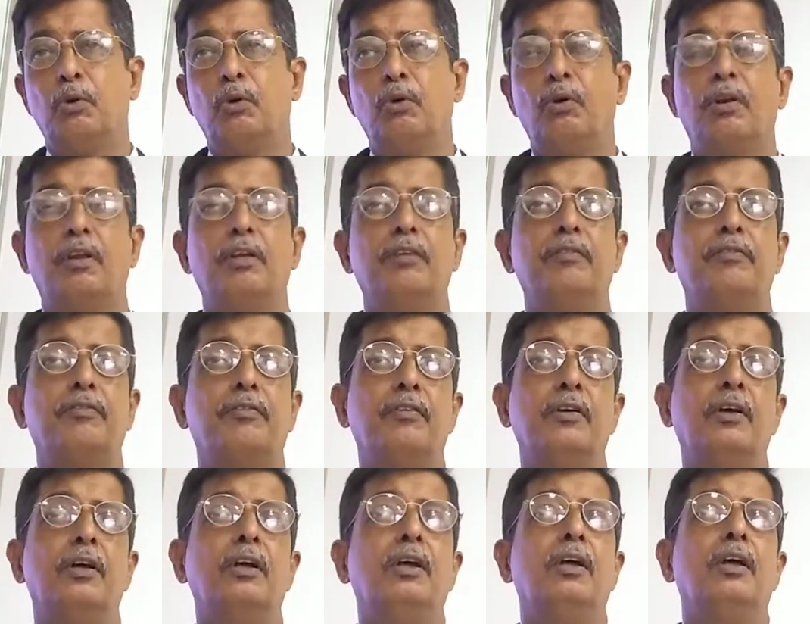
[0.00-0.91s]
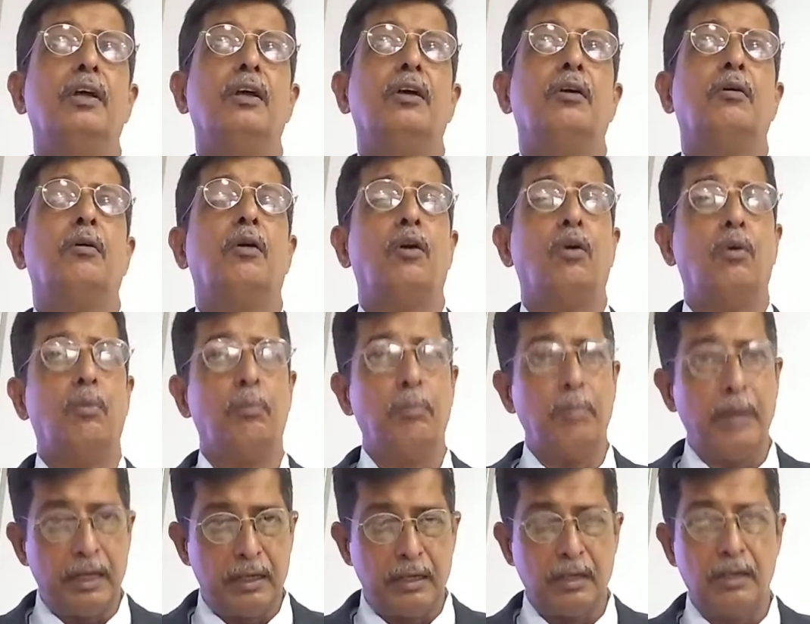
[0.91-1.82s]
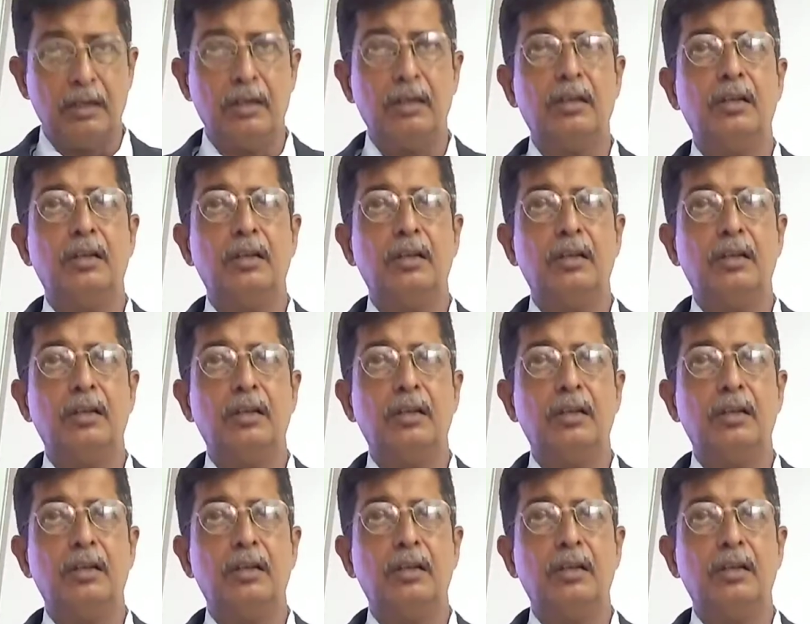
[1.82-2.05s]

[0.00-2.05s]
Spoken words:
of a rolling mill where there are